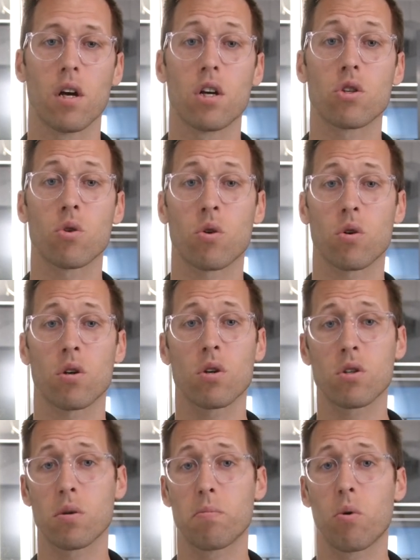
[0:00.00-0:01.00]
So in order
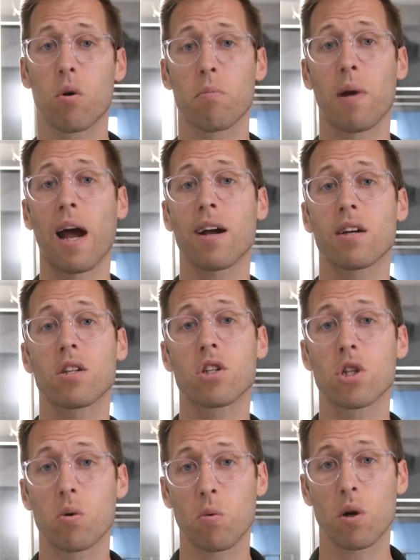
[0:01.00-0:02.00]
to pour back
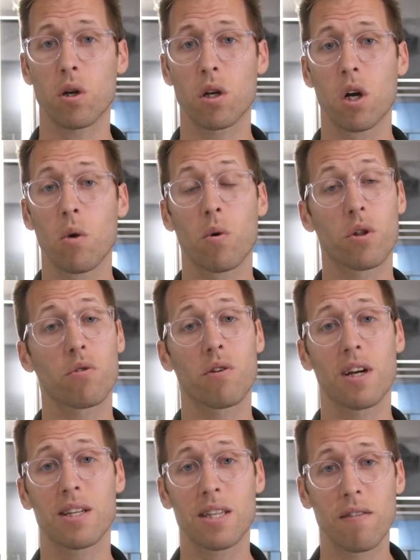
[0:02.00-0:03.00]
into your work with
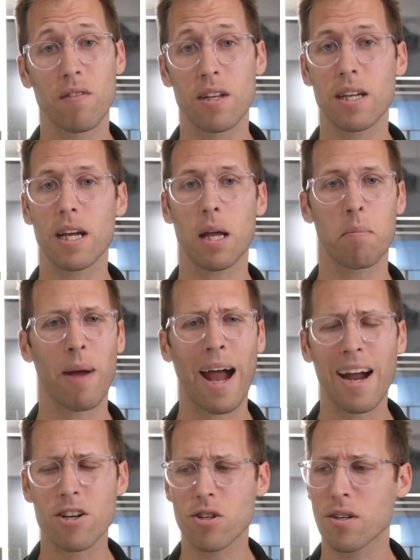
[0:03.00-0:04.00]
creativity and
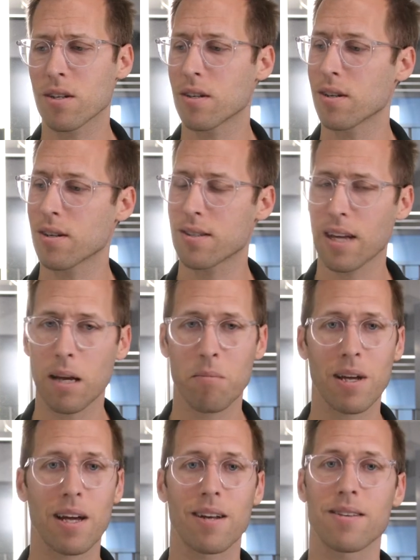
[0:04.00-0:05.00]
passion and
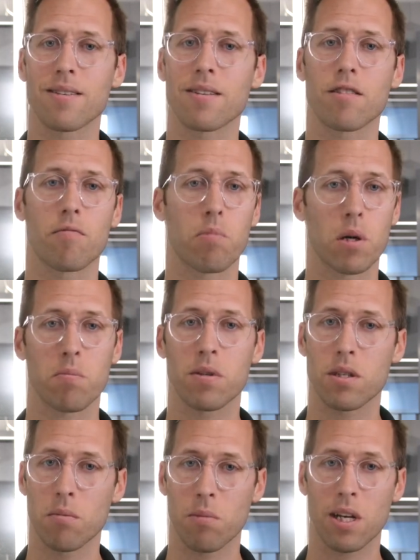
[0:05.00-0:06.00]
excitement and a sense of
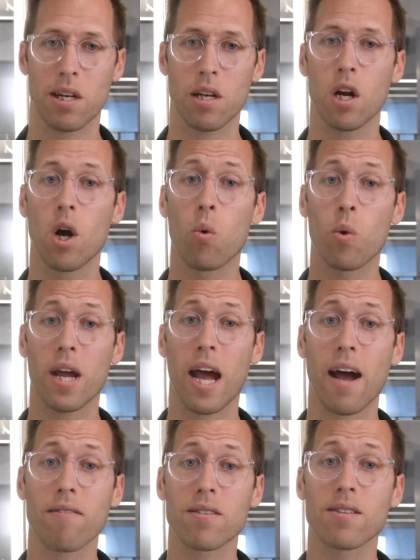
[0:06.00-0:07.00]
purpose and meaning, we
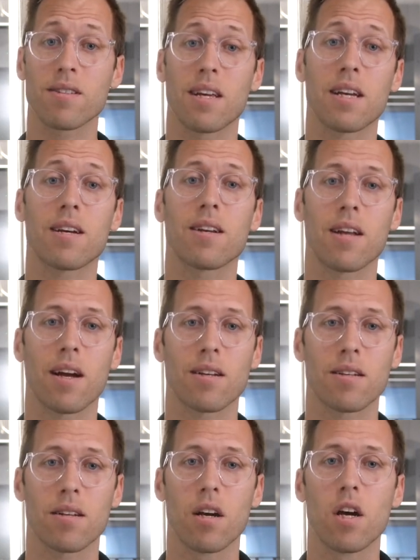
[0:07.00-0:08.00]
have to stay
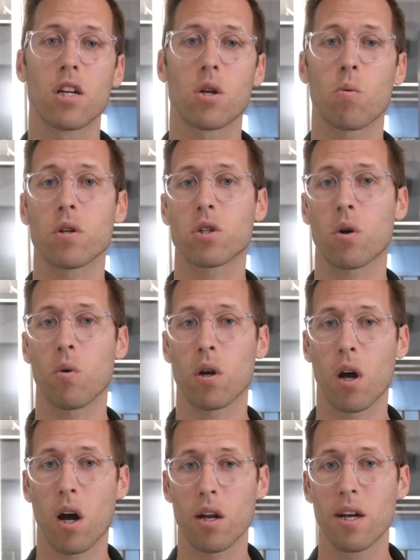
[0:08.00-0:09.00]
connected to what's going
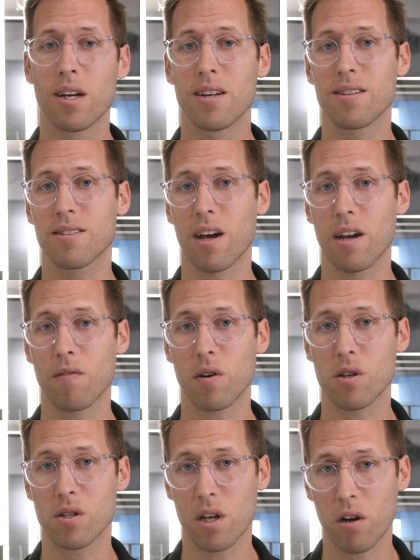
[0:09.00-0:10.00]
on inside of
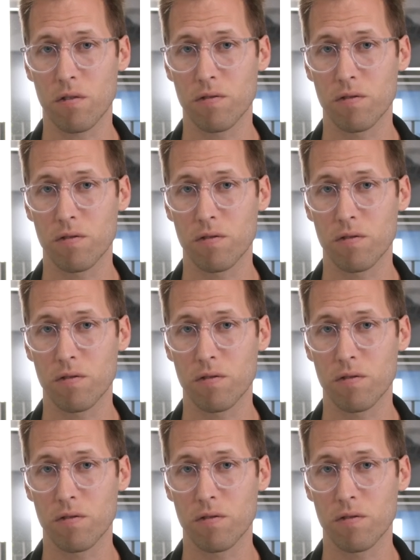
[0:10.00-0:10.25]
ourselves.